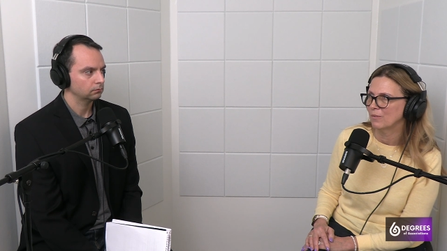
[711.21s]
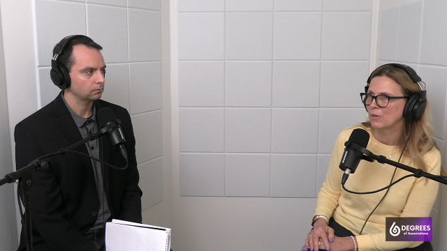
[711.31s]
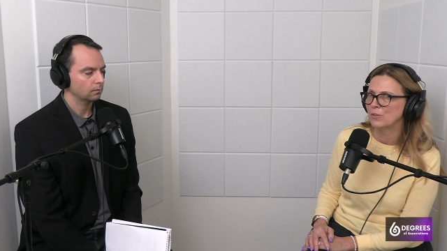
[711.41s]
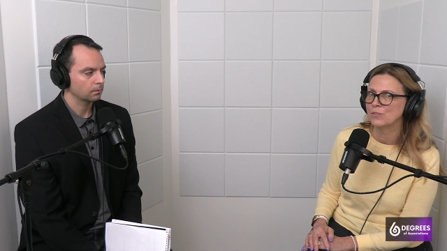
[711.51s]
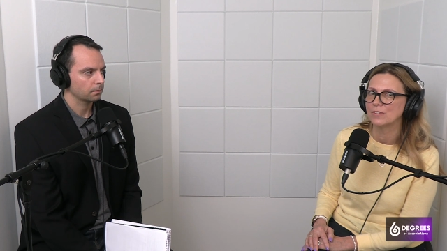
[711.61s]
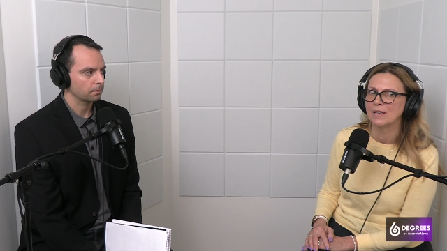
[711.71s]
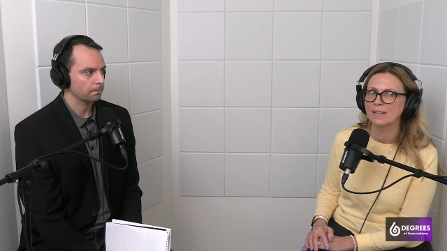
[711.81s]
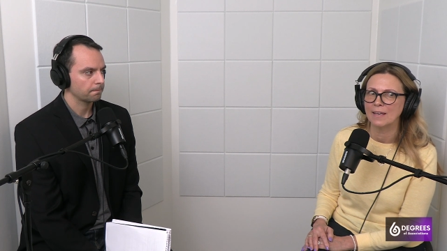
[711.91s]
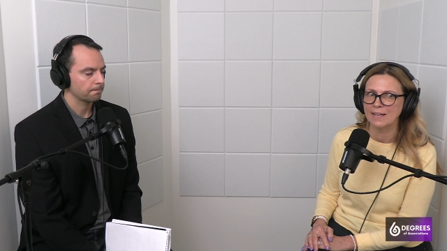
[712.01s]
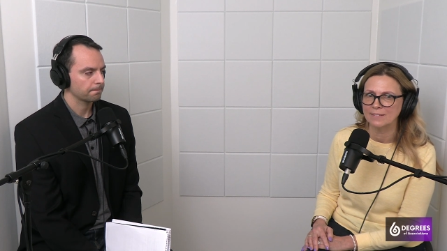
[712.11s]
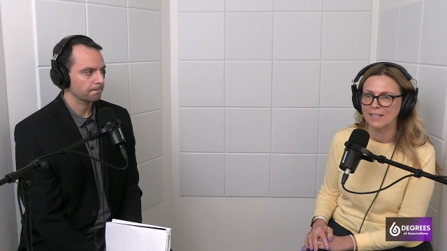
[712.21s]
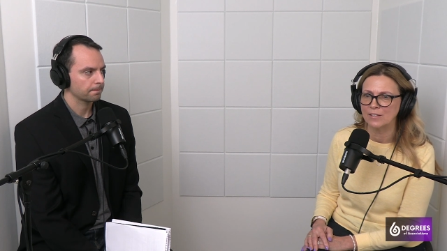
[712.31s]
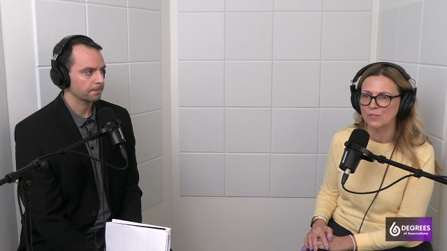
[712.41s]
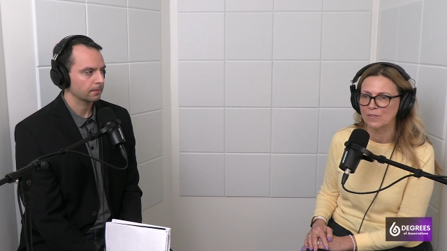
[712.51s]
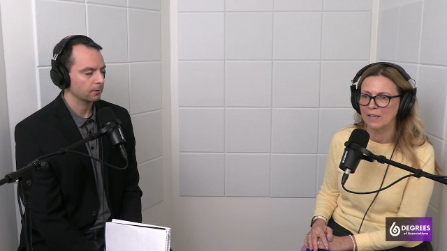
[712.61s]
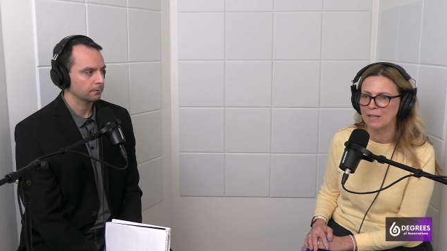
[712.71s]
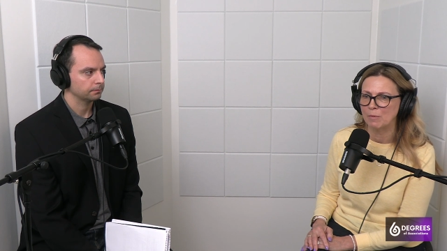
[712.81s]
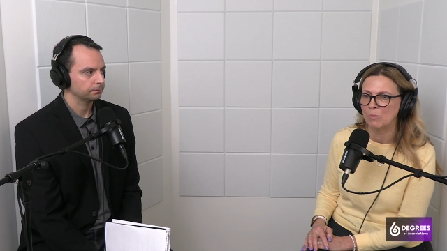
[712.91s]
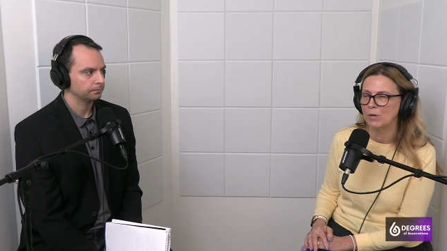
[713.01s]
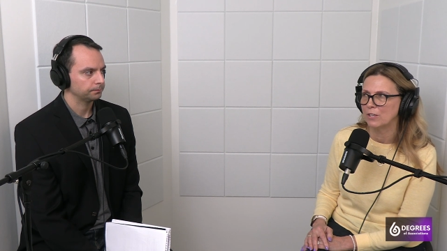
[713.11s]
Speaker 1: when you say yes to answering that
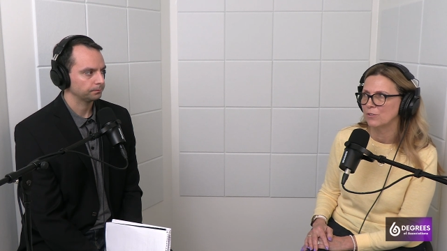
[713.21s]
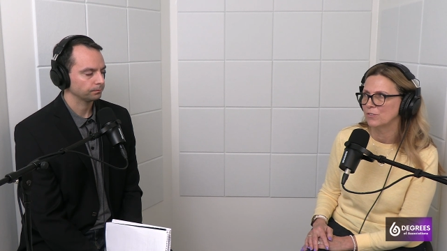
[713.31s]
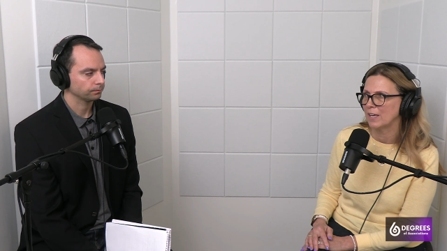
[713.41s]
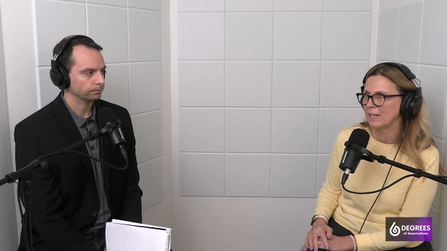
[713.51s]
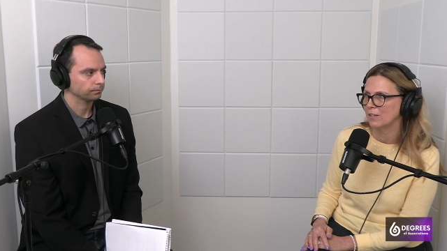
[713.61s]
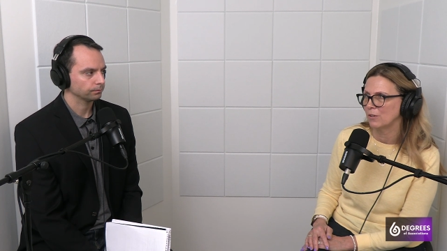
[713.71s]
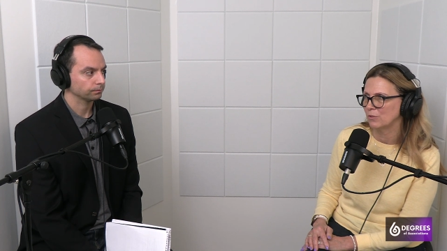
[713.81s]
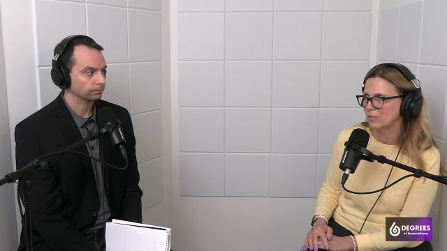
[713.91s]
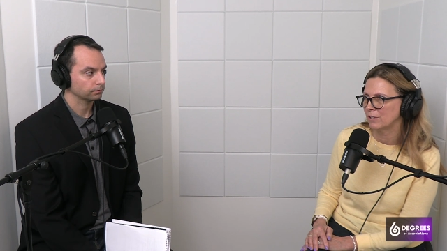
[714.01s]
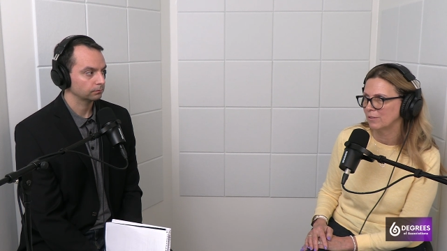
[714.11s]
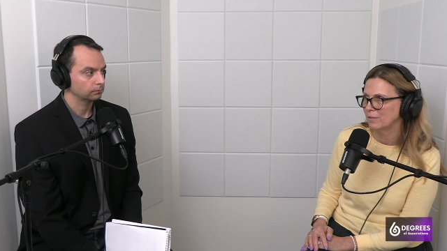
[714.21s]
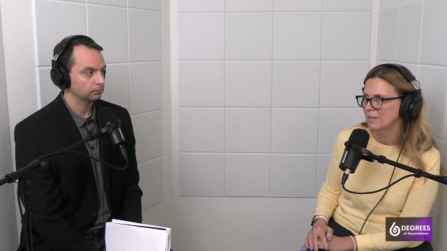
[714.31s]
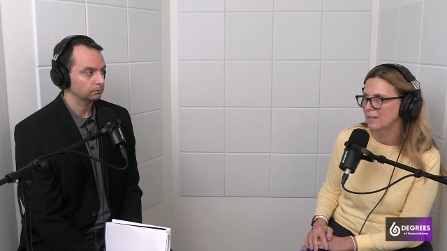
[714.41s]
email, what are you saying no to?